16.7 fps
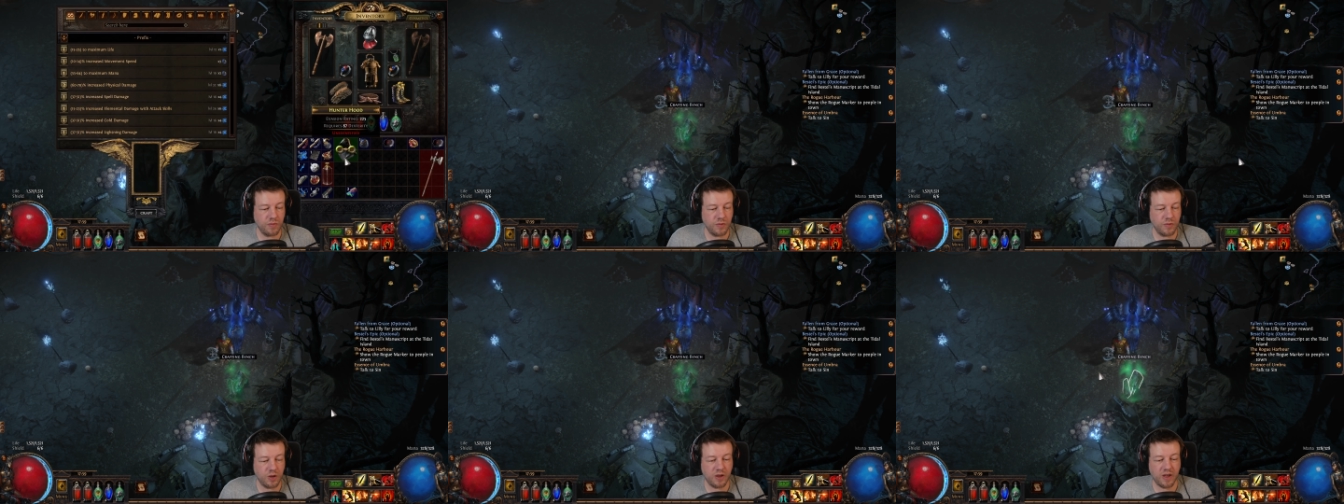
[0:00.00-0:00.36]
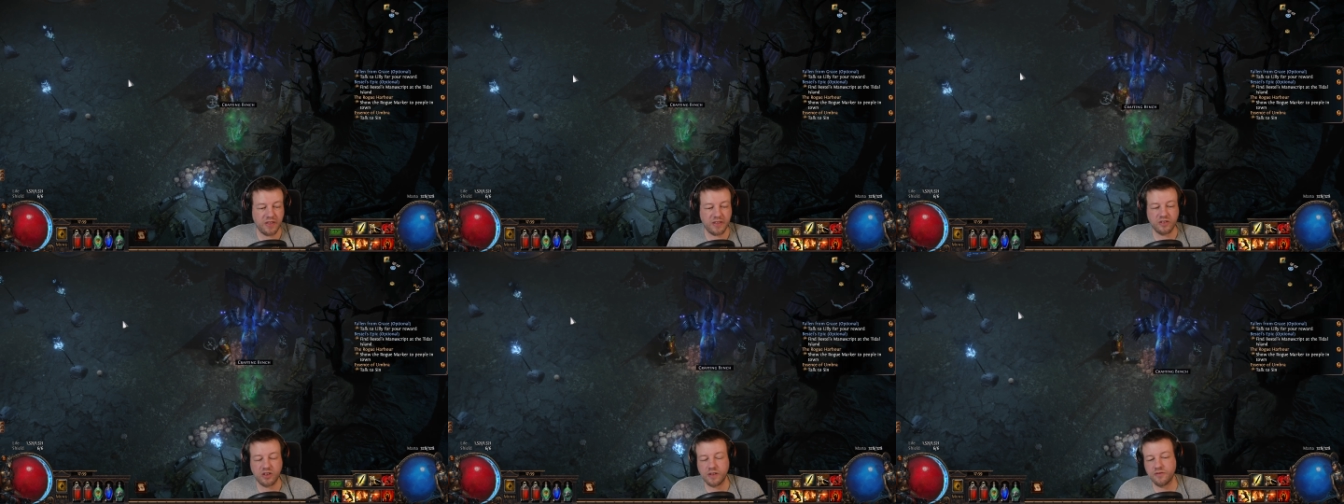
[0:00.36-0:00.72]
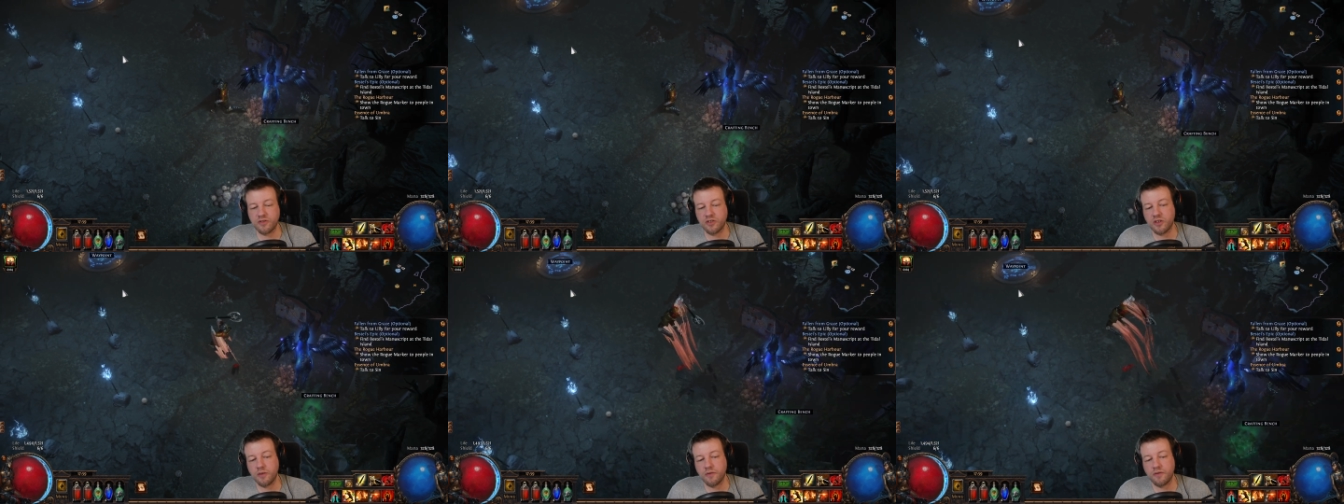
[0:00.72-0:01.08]
Okay, that's going to have to
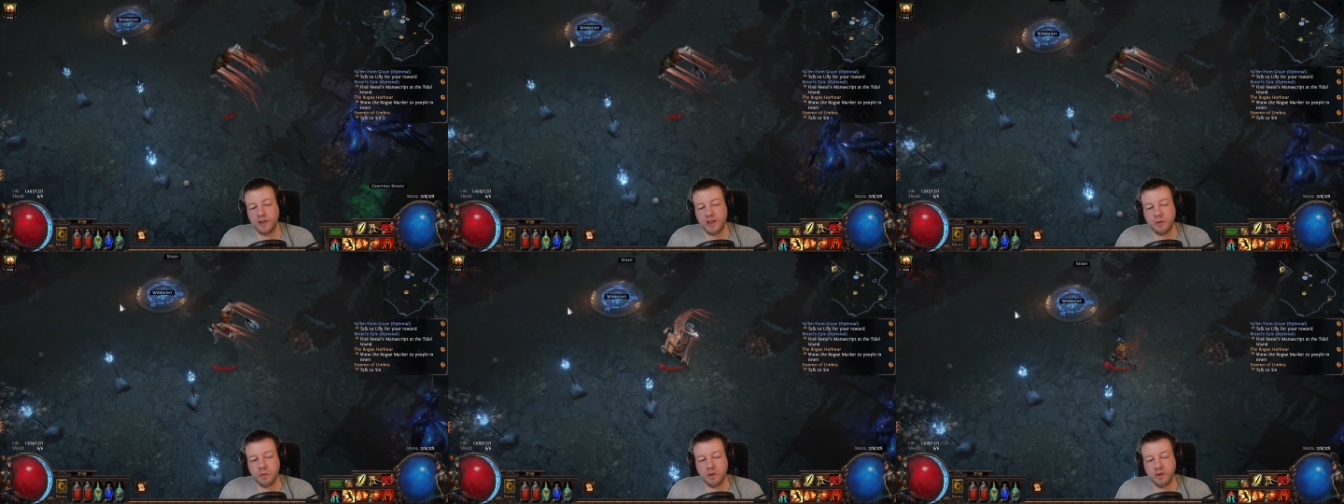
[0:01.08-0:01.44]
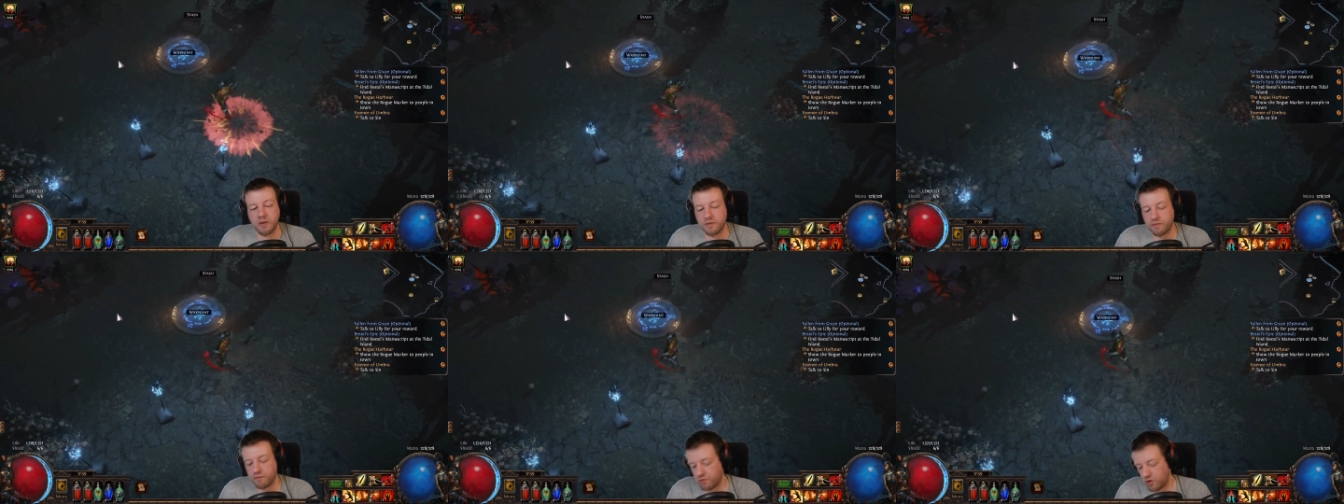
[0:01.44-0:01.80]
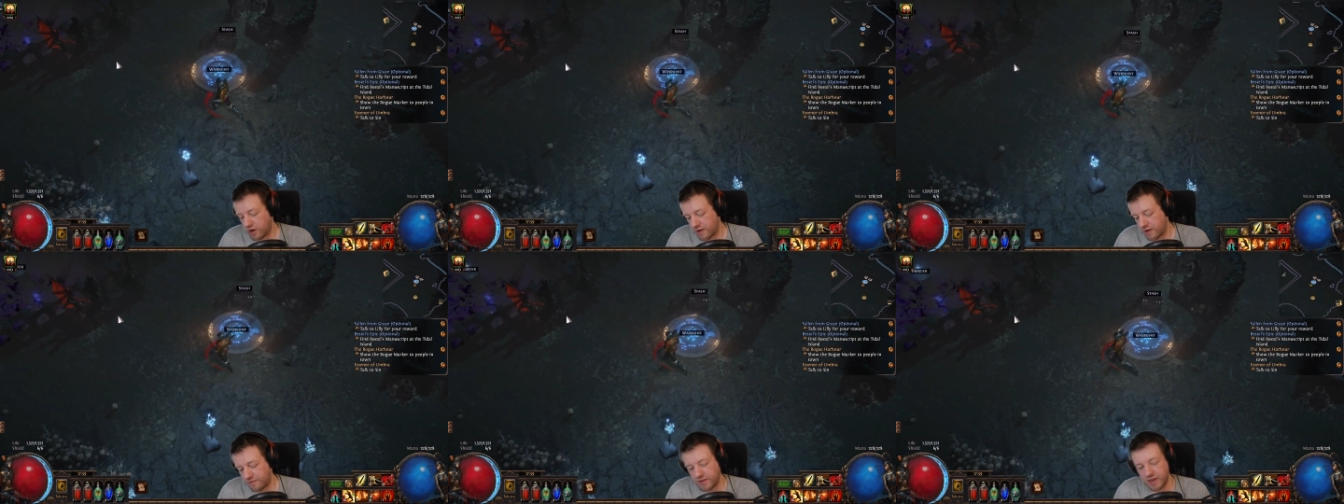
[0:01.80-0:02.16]
do for now, where you have run
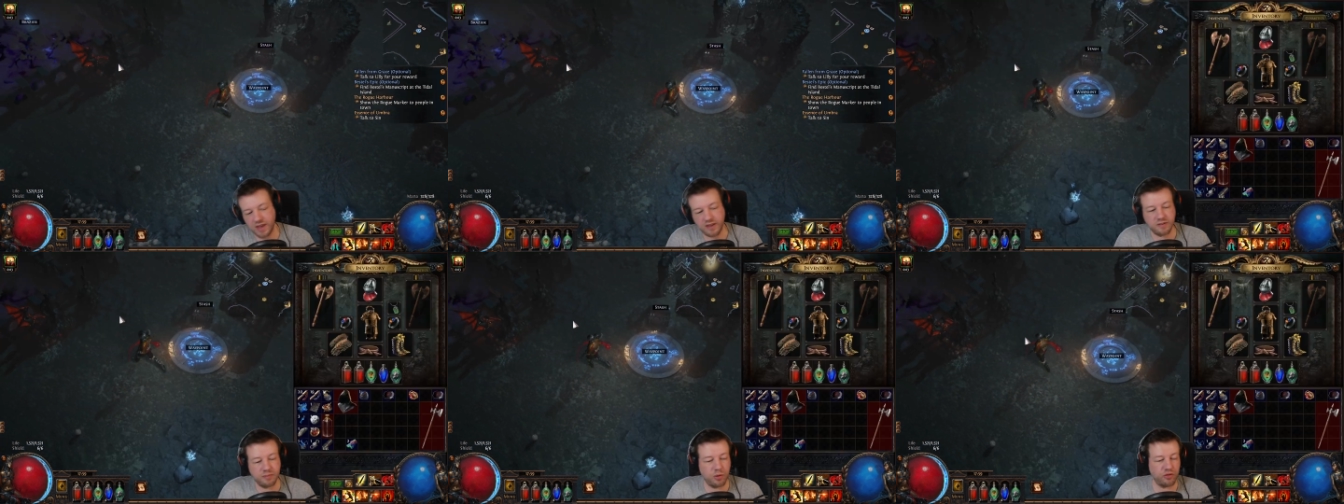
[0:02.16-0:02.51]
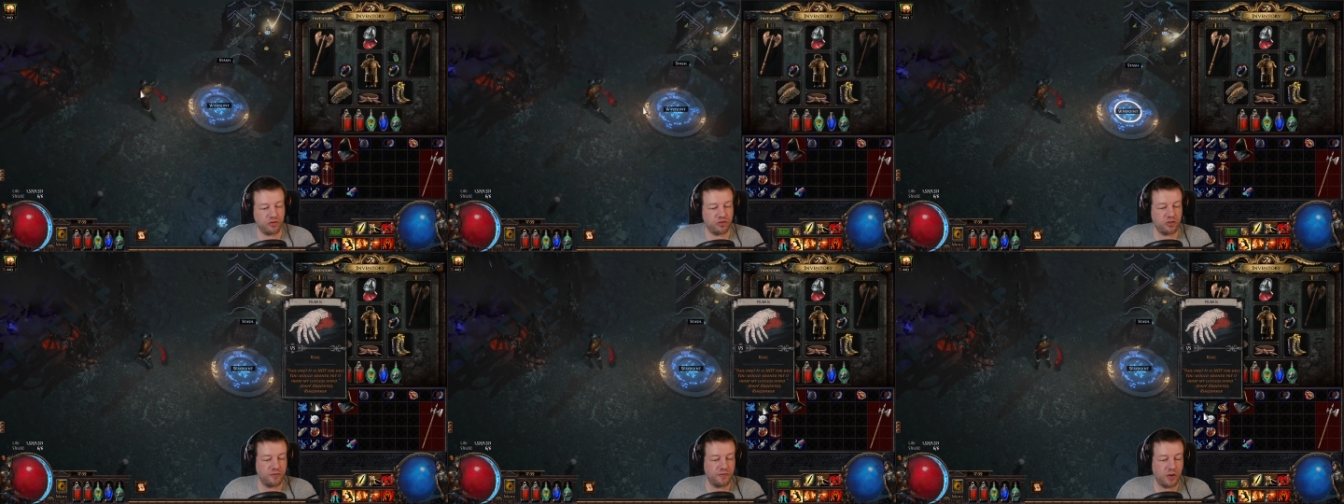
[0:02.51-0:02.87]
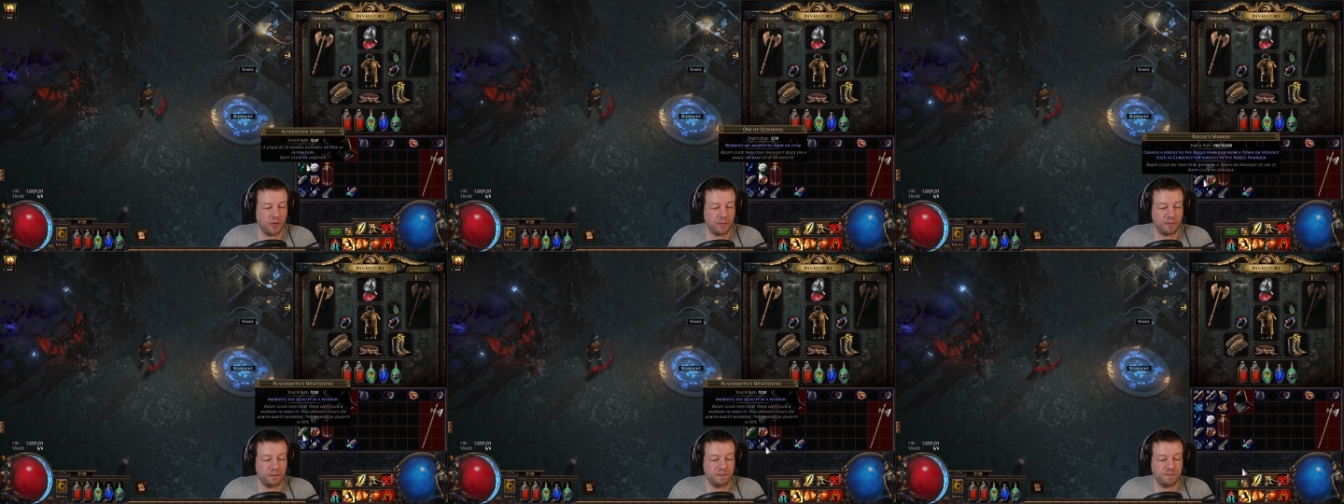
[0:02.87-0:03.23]
out of gear to put stuff on.